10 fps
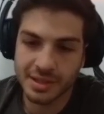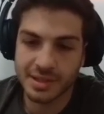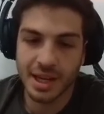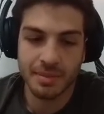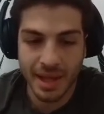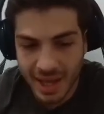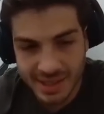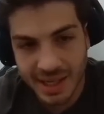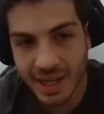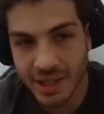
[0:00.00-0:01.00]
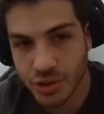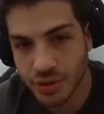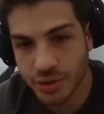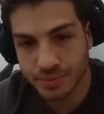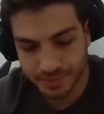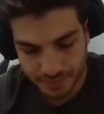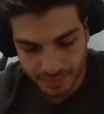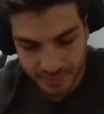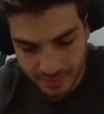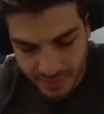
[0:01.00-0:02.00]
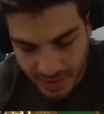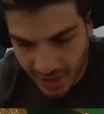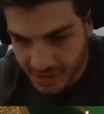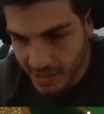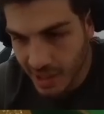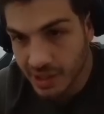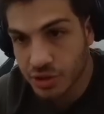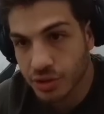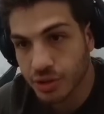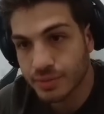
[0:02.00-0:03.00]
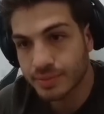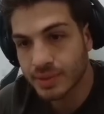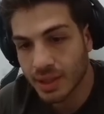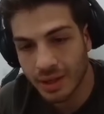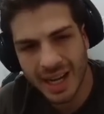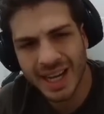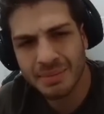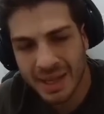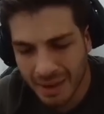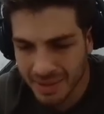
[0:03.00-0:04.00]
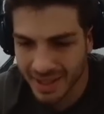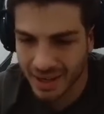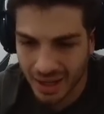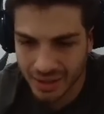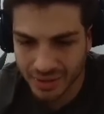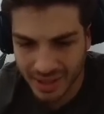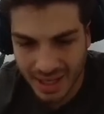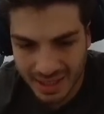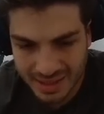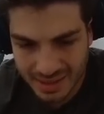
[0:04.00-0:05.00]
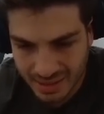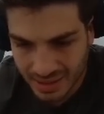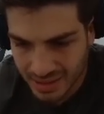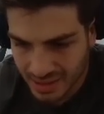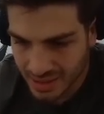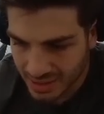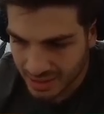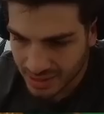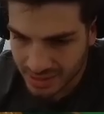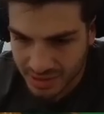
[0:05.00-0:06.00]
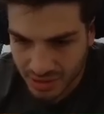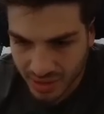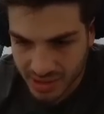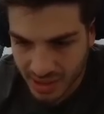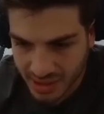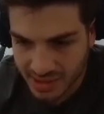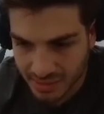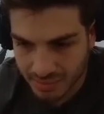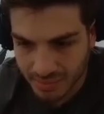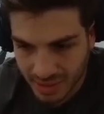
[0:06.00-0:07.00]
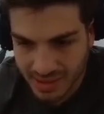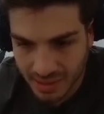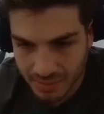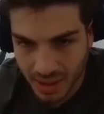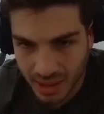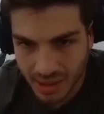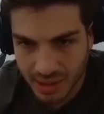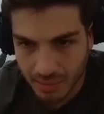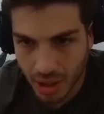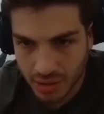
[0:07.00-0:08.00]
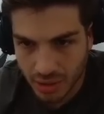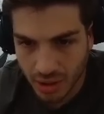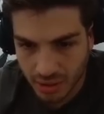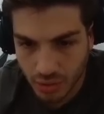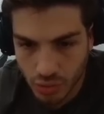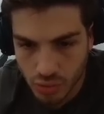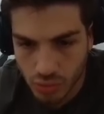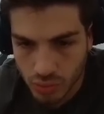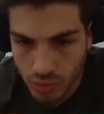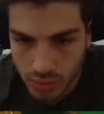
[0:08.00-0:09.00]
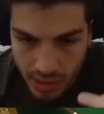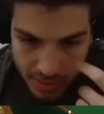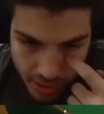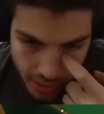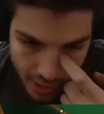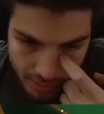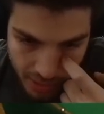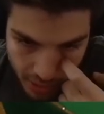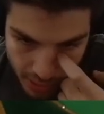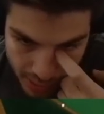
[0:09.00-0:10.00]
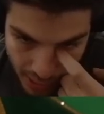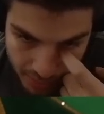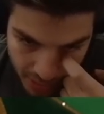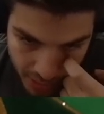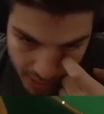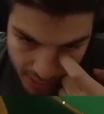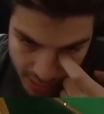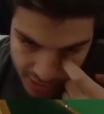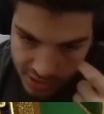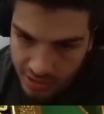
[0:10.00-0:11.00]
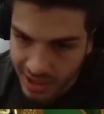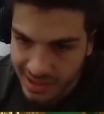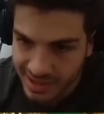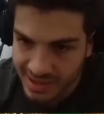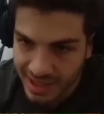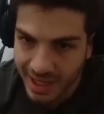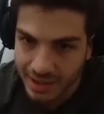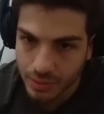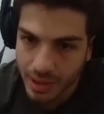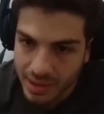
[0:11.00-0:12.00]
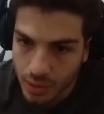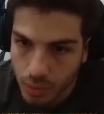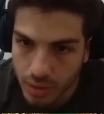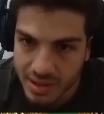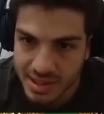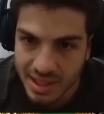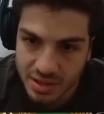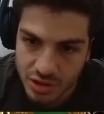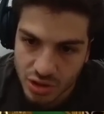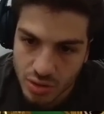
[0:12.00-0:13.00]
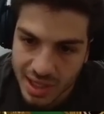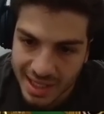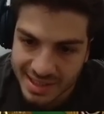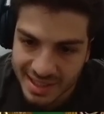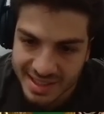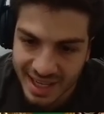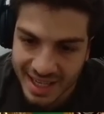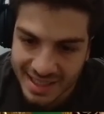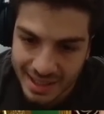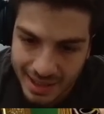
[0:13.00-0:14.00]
time. That's kind of true. It's kind of true. Oh, I'm getting hungry, guys. Goodness gracious, I need something to eat. I need a hot dog. Ooh, ooh, that'll be good. That'll be good. That'll be good. There's no tens in sight. What in the world is this? There's no tens in sight.